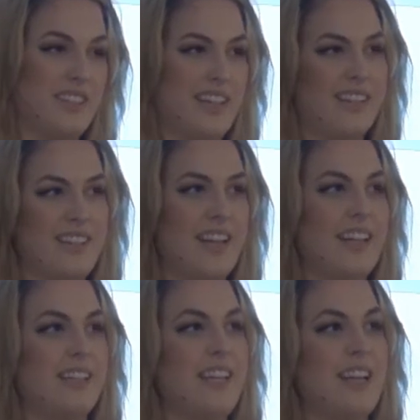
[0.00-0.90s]
Like
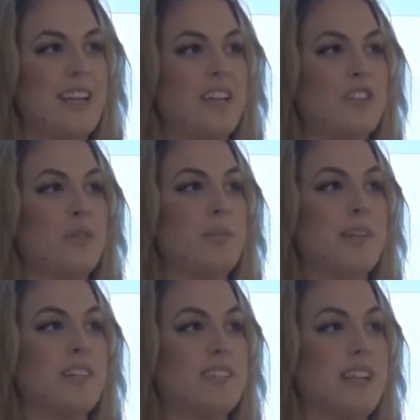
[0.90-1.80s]
I can't not do it
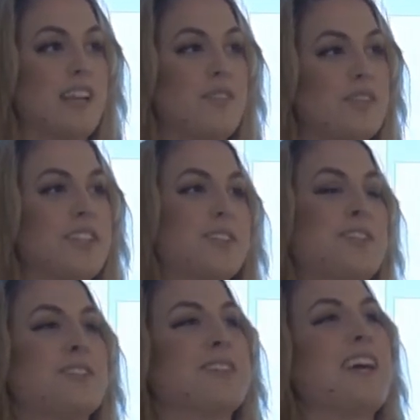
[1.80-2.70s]
because then I feel
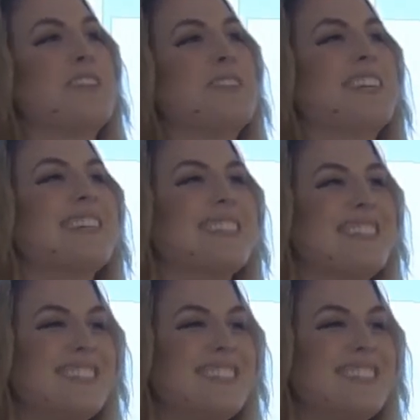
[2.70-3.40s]
guilty for not doing it.